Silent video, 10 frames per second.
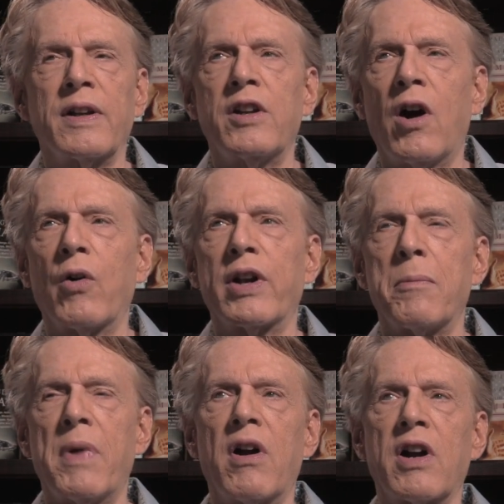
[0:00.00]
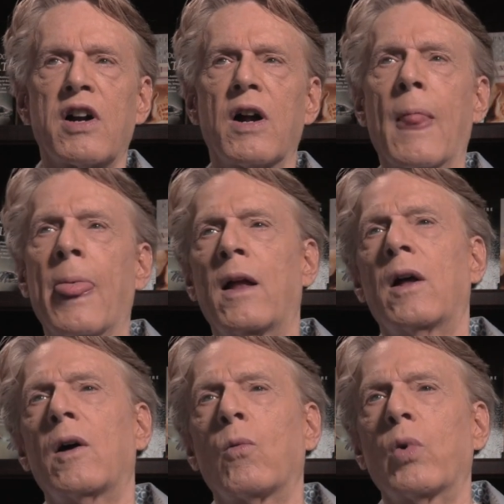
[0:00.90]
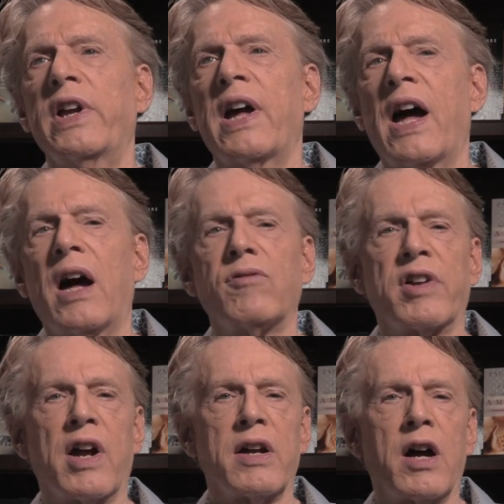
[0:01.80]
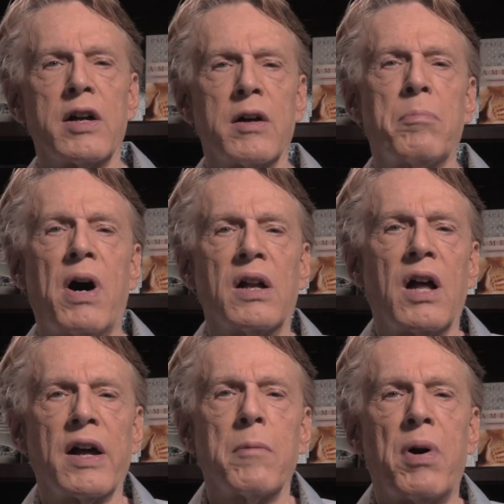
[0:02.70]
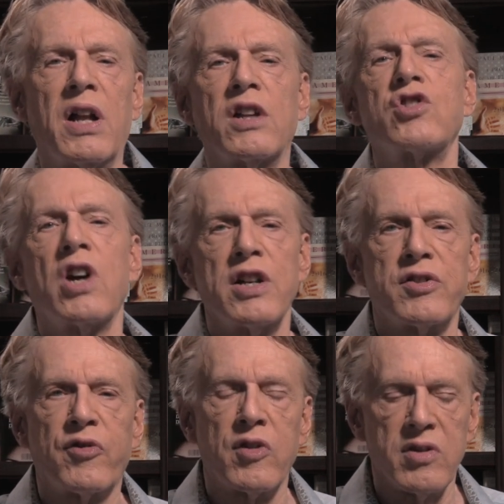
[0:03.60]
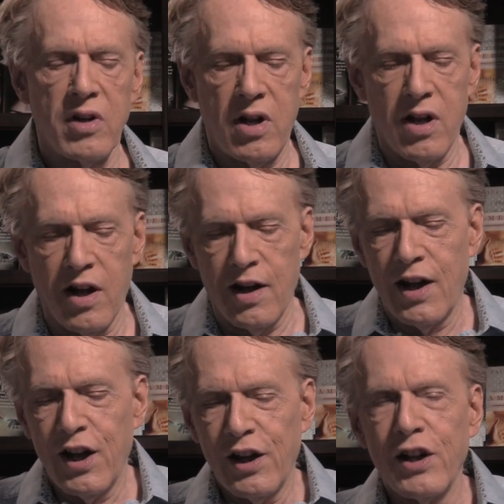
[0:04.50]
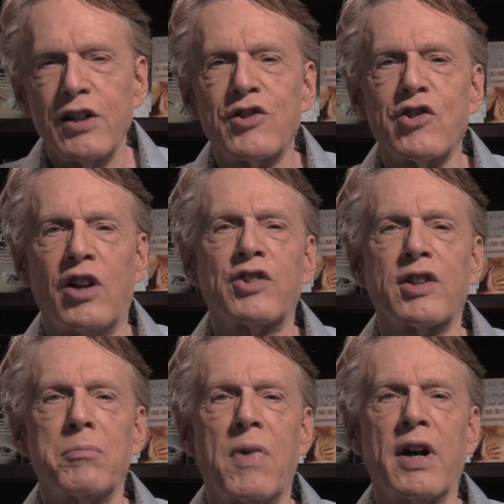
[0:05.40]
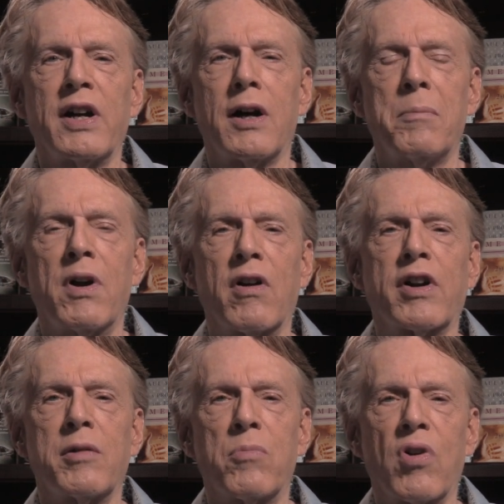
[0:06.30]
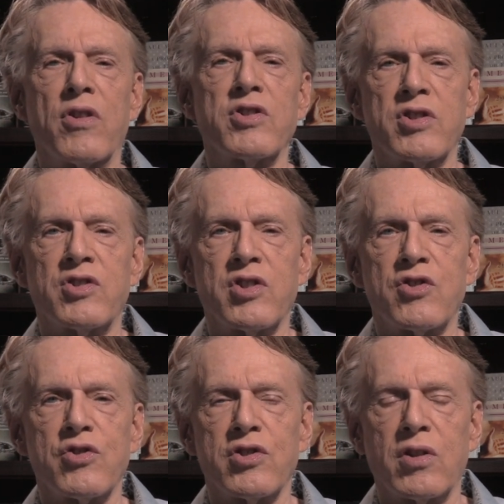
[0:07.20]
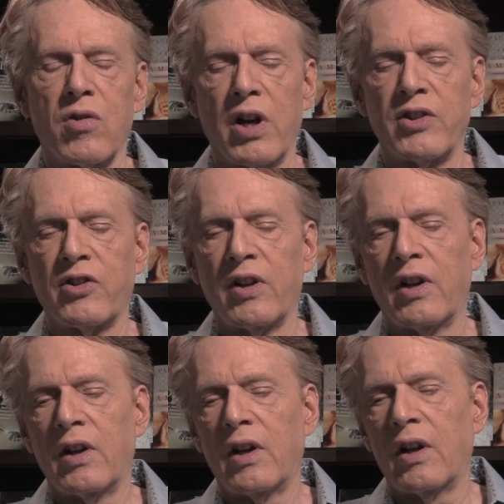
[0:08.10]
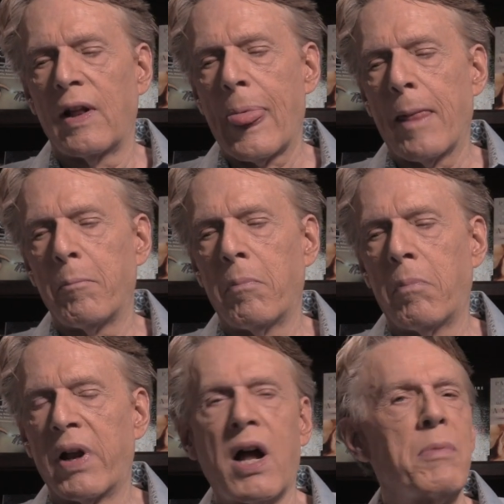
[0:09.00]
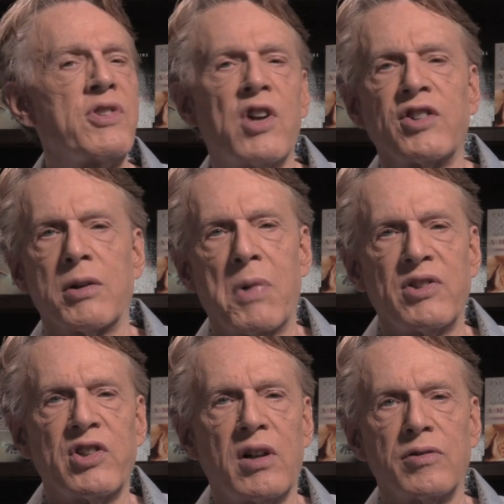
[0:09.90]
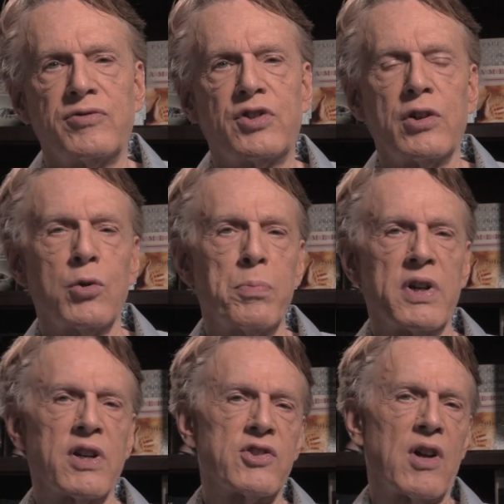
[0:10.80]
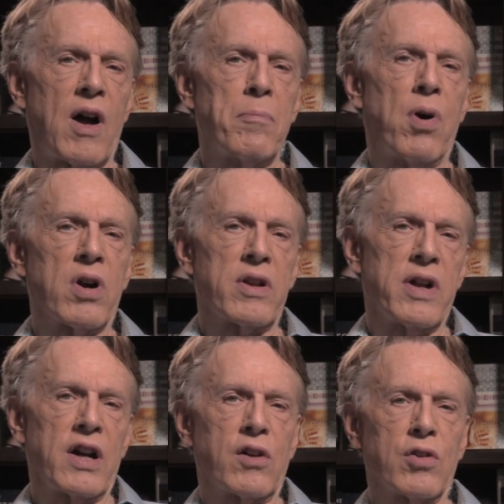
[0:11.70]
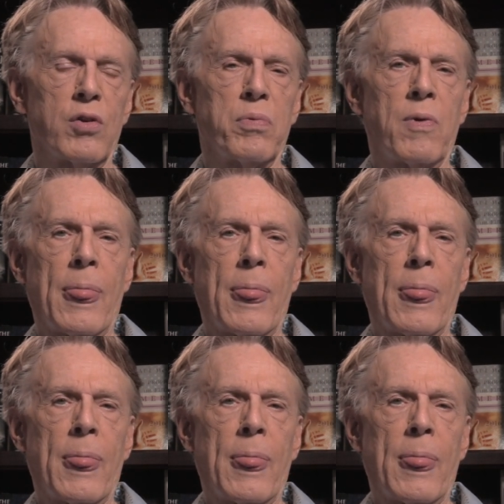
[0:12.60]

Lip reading: You know, in America, we have, and I apologize for insulting my American brothers and sisters in Christ, but I'm insulting myself too, because I'm part of that group.